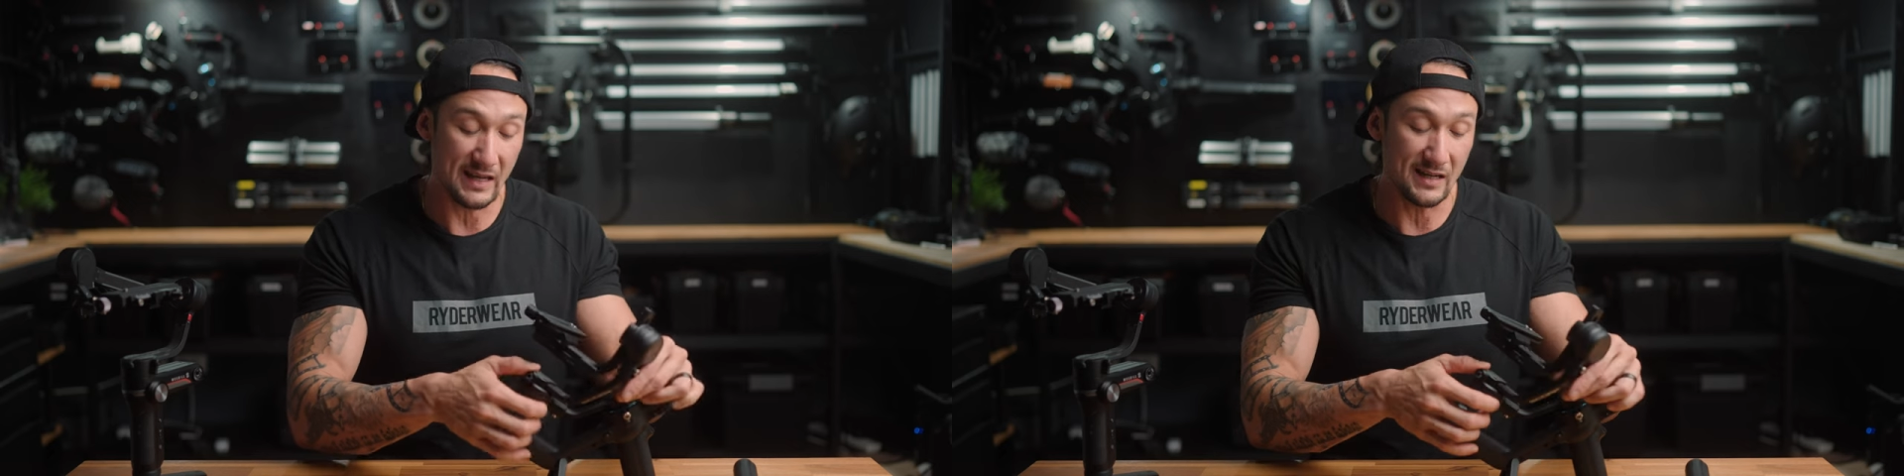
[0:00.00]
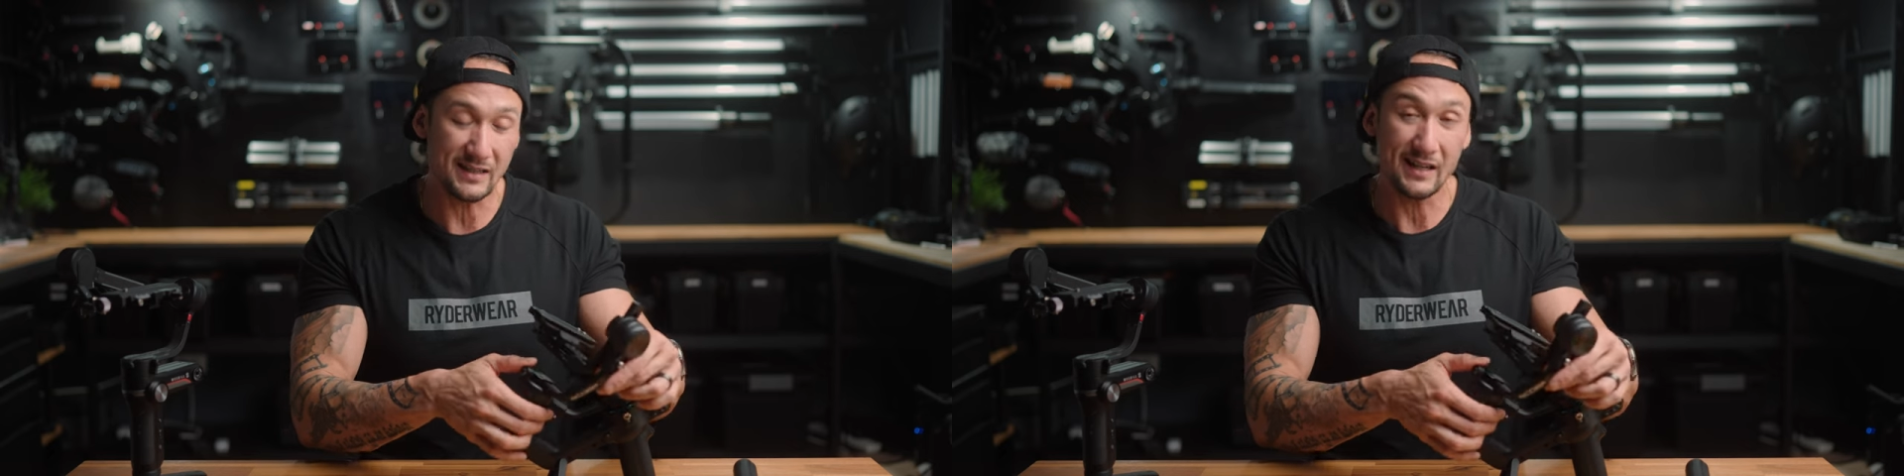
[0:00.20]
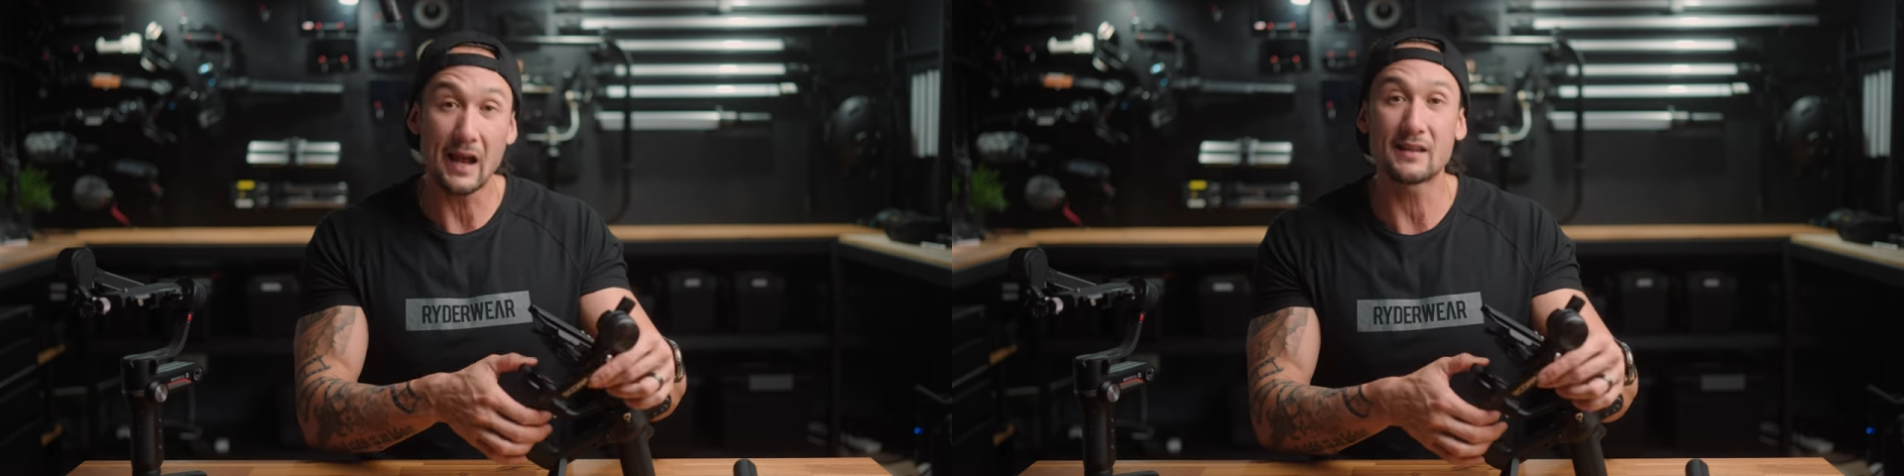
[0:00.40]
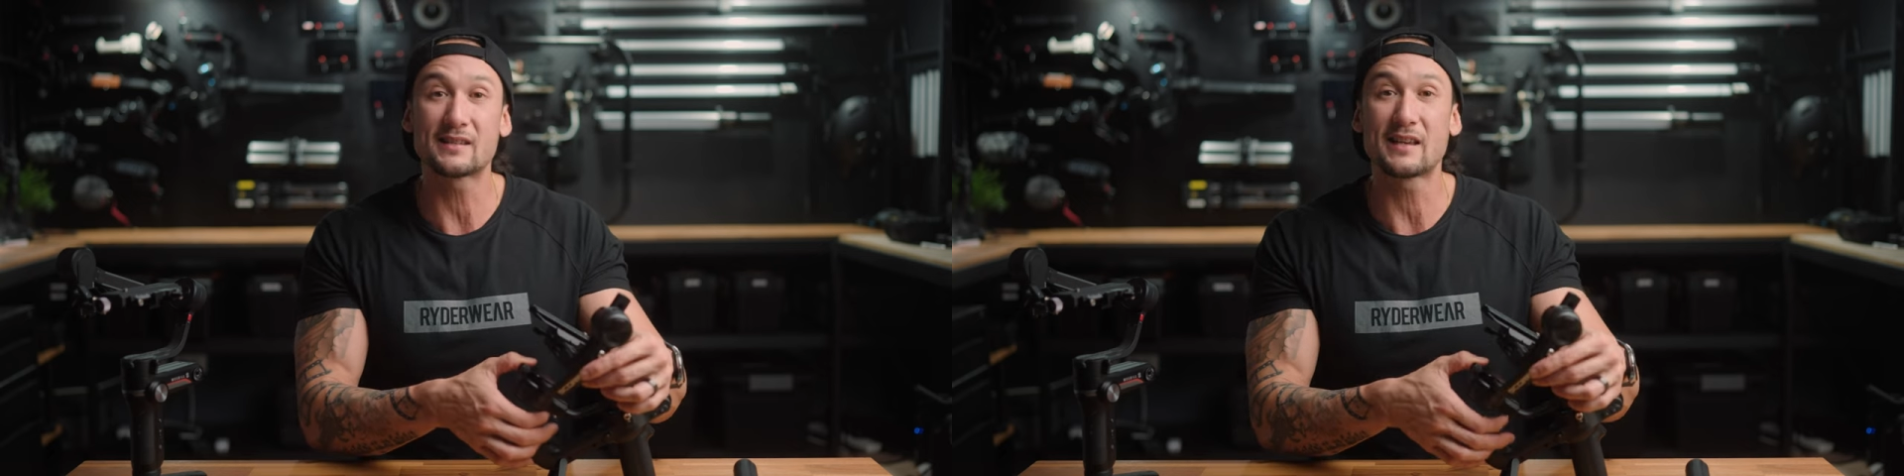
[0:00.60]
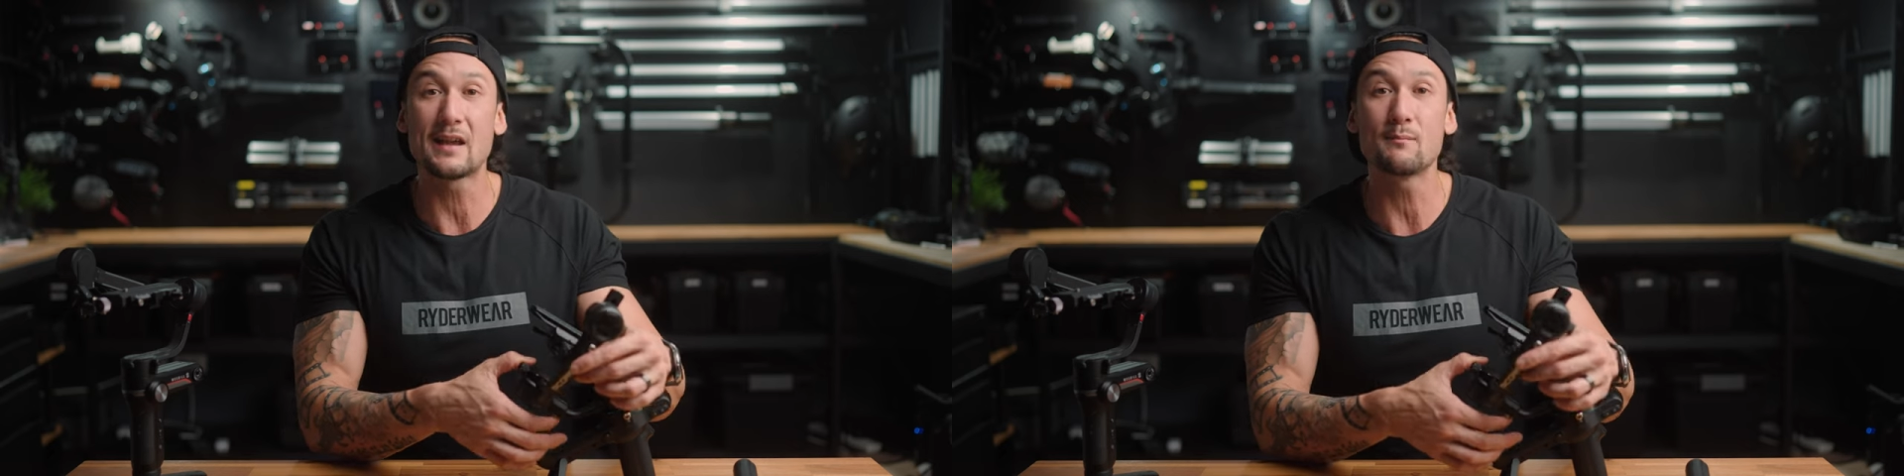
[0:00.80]
into that
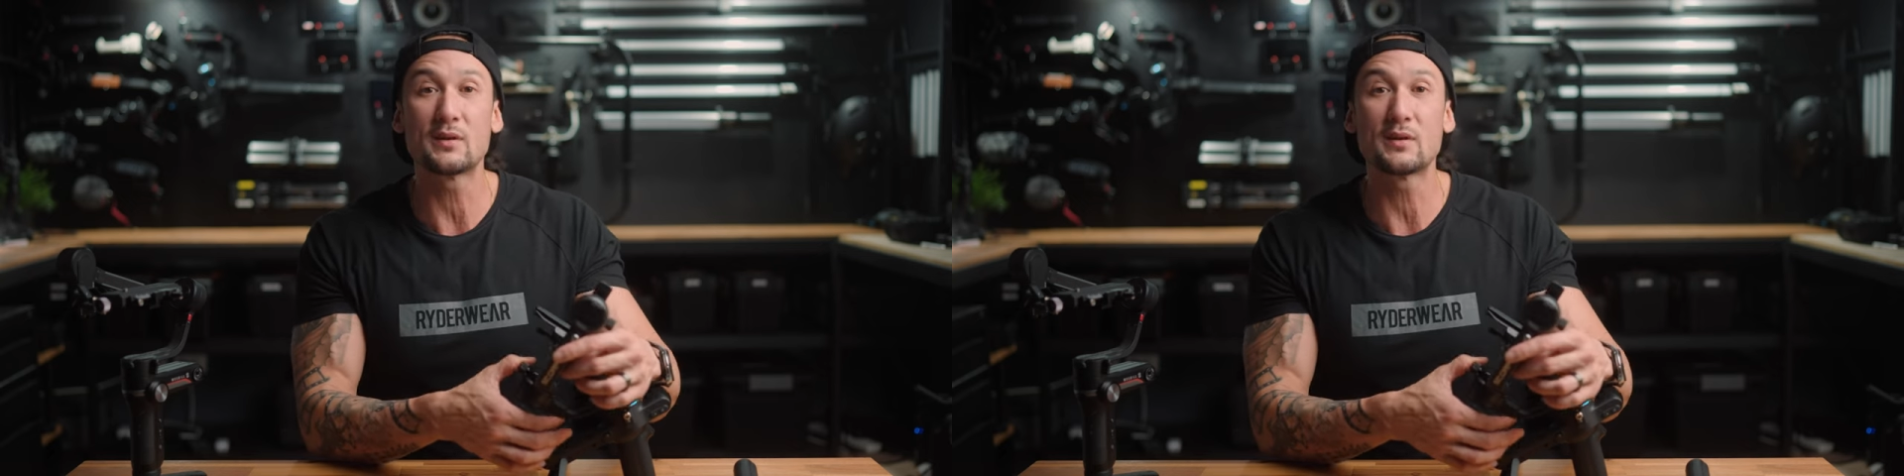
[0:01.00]
same